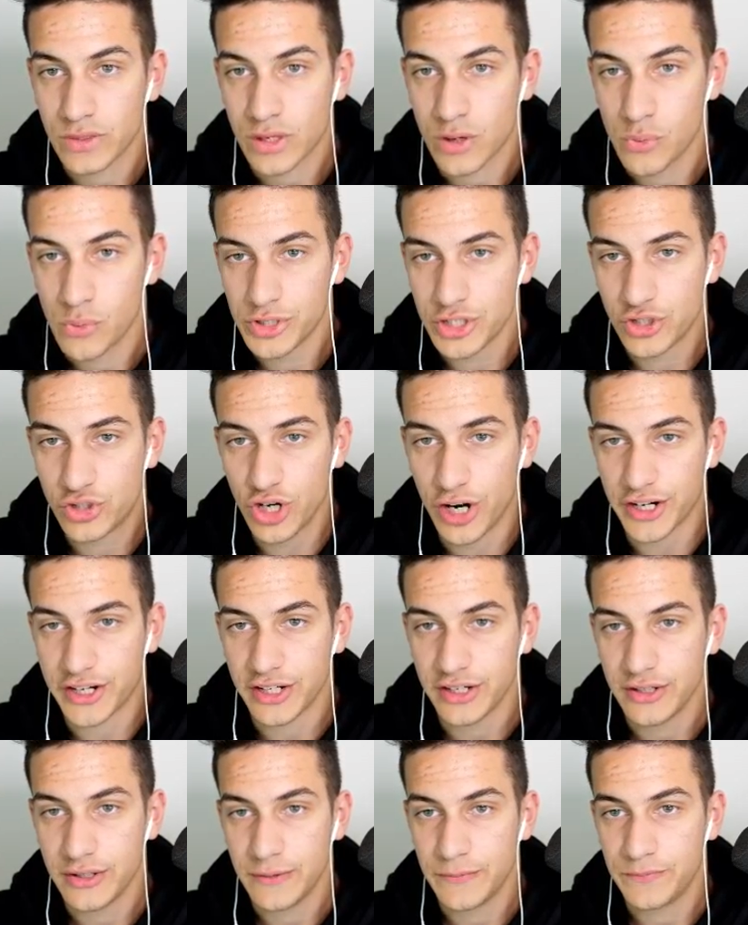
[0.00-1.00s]
Where's the shark?
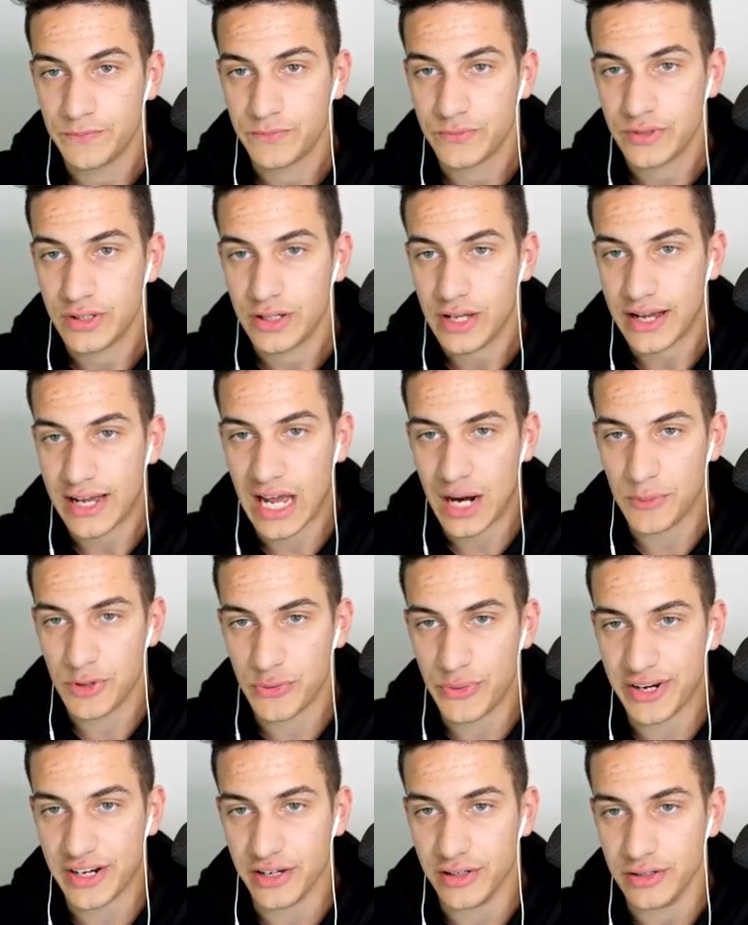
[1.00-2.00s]
I got him with a
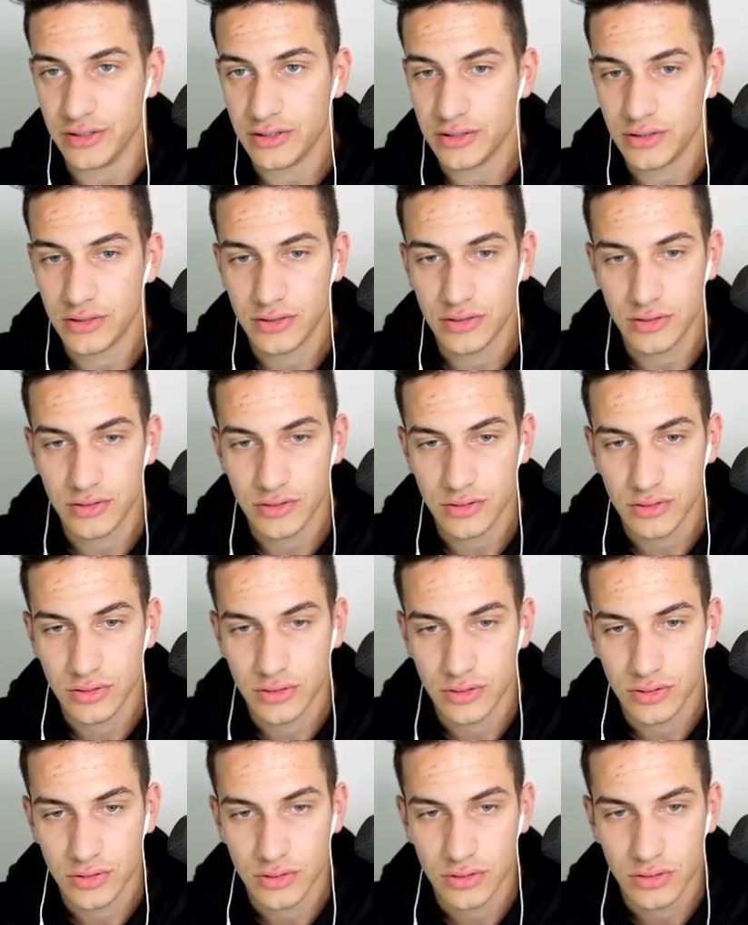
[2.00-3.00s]
ray gun.
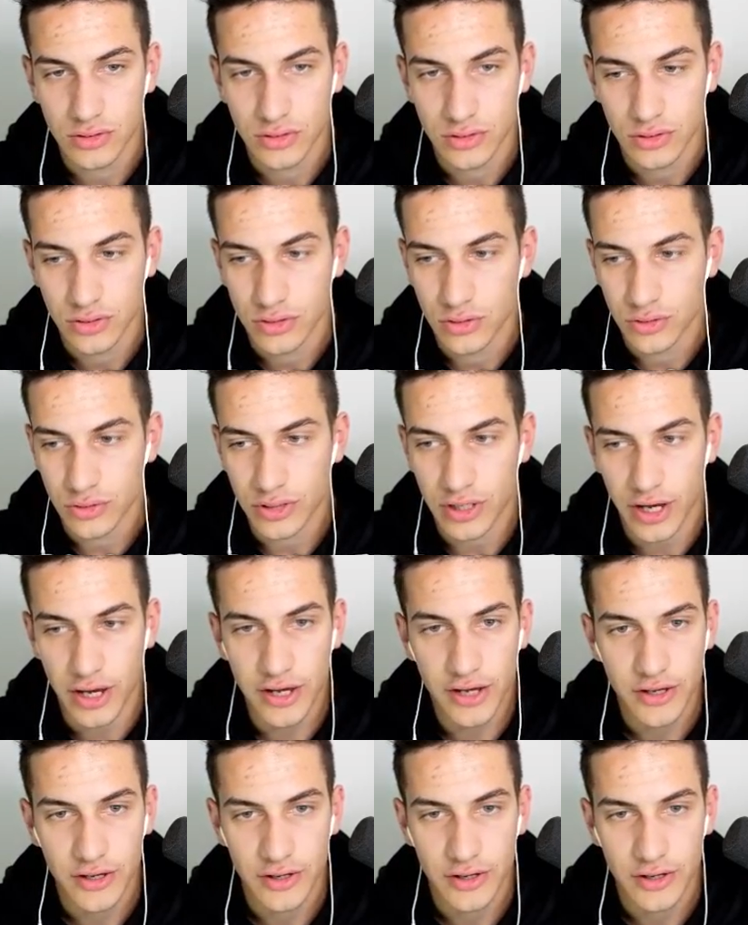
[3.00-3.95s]
Okay.